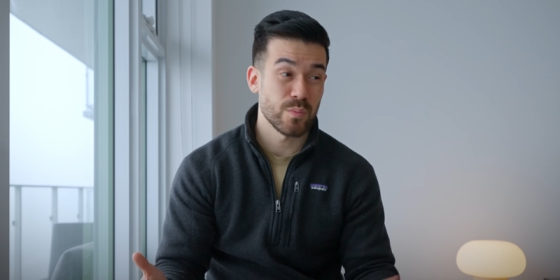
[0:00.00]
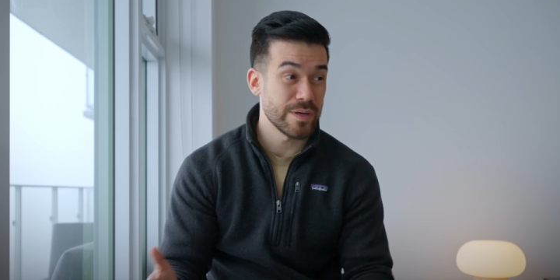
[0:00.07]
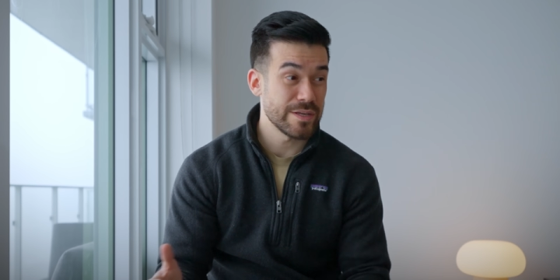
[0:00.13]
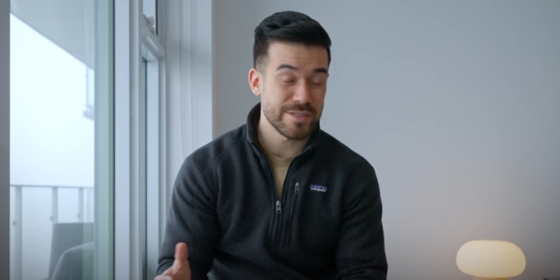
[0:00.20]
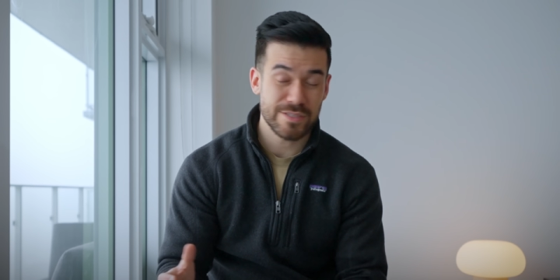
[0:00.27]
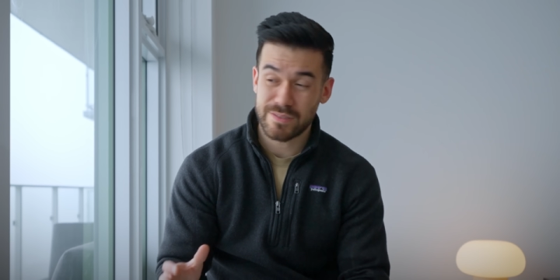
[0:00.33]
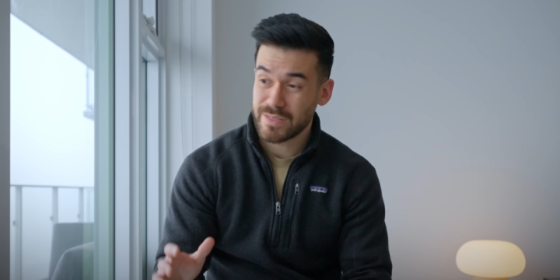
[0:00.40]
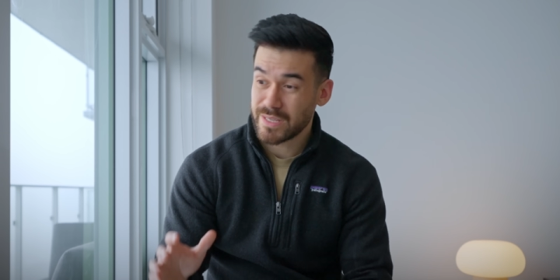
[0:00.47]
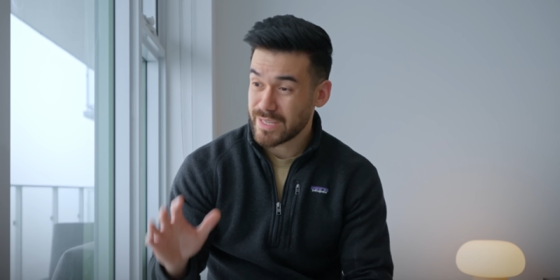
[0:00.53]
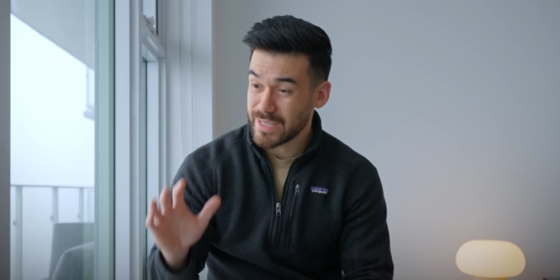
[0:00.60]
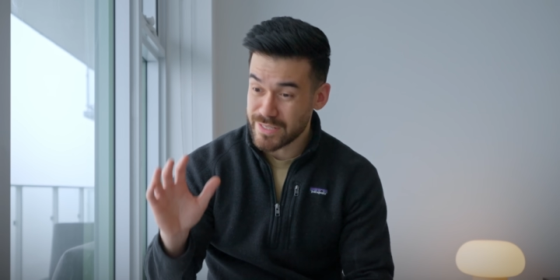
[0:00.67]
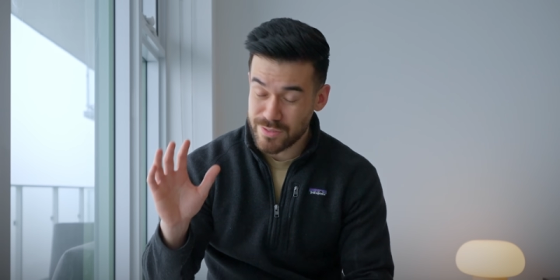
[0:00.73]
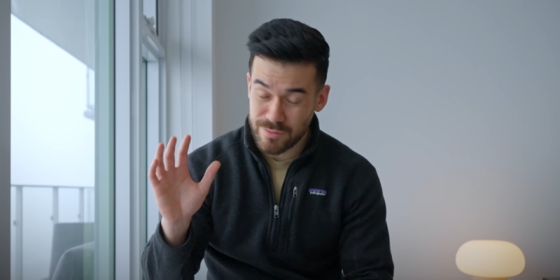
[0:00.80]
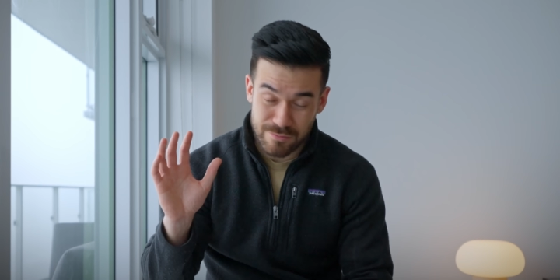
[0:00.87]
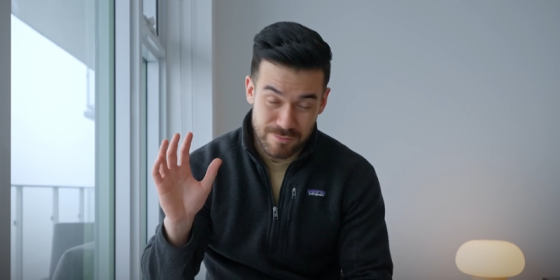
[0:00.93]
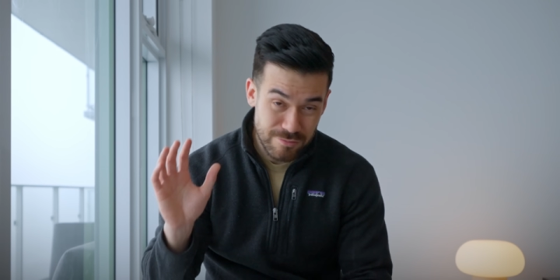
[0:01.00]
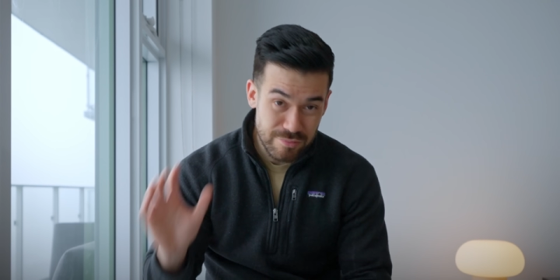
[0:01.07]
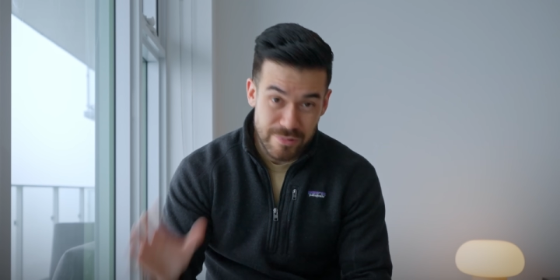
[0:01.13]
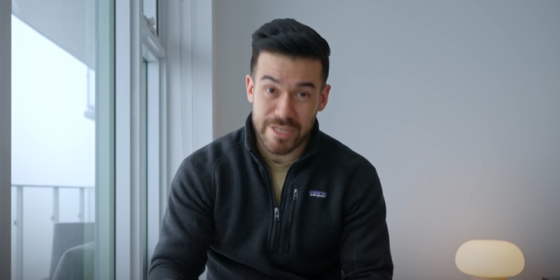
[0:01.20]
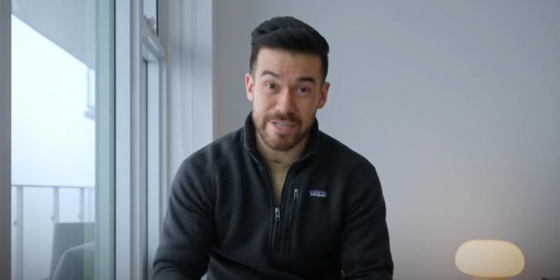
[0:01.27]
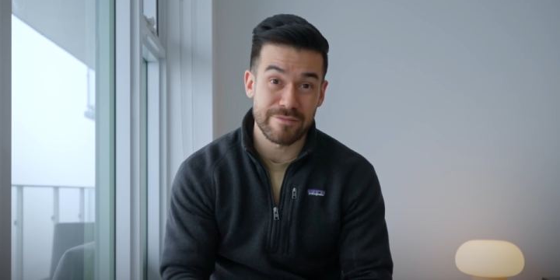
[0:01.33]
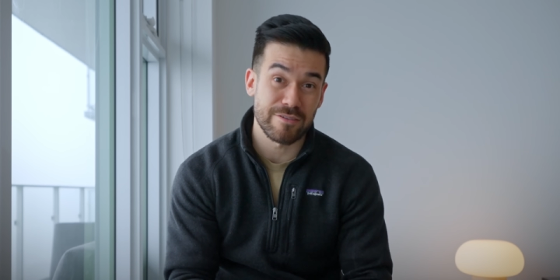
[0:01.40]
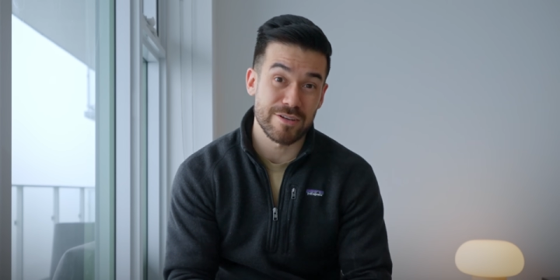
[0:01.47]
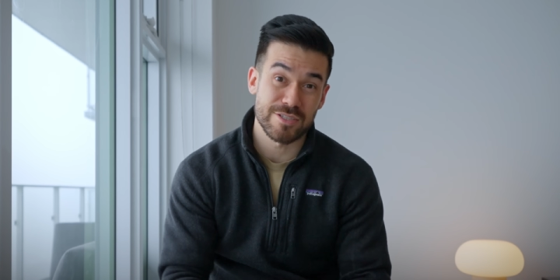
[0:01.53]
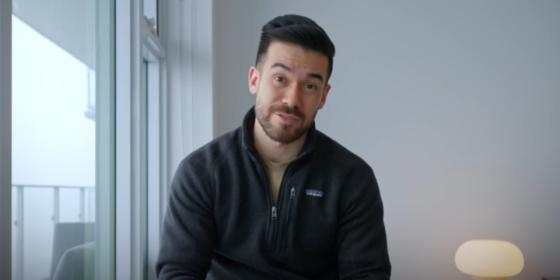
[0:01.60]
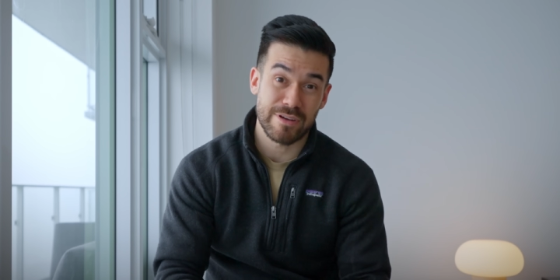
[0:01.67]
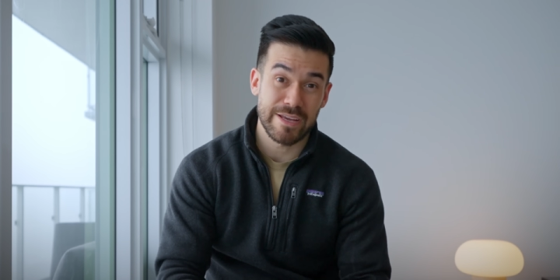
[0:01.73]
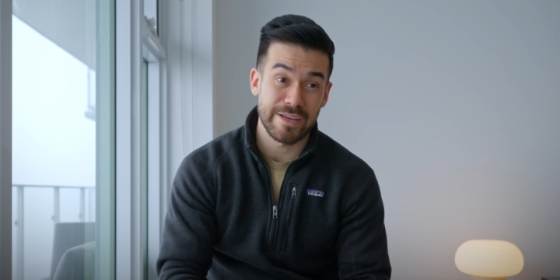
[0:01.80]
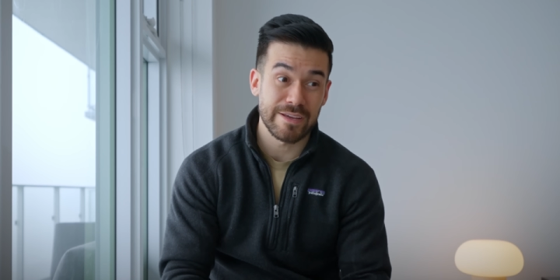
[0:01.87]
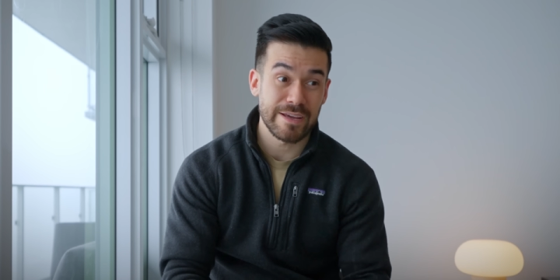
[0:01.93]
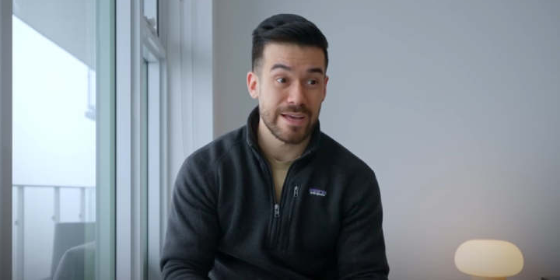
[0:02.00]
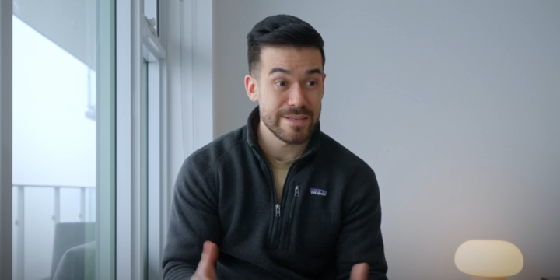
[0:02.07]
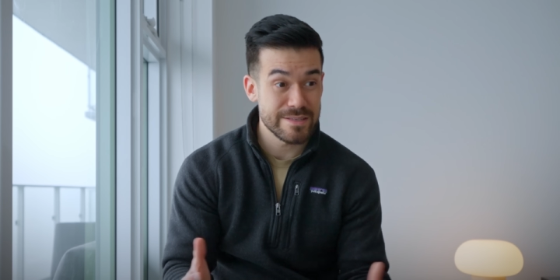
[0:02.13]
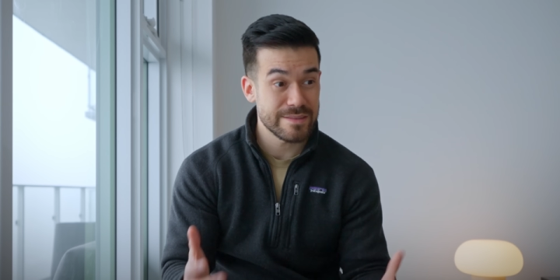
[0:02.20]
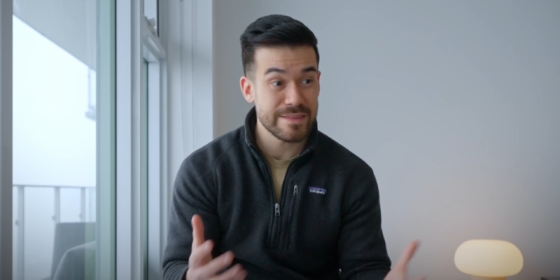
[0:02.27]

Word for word: which is really frustrating as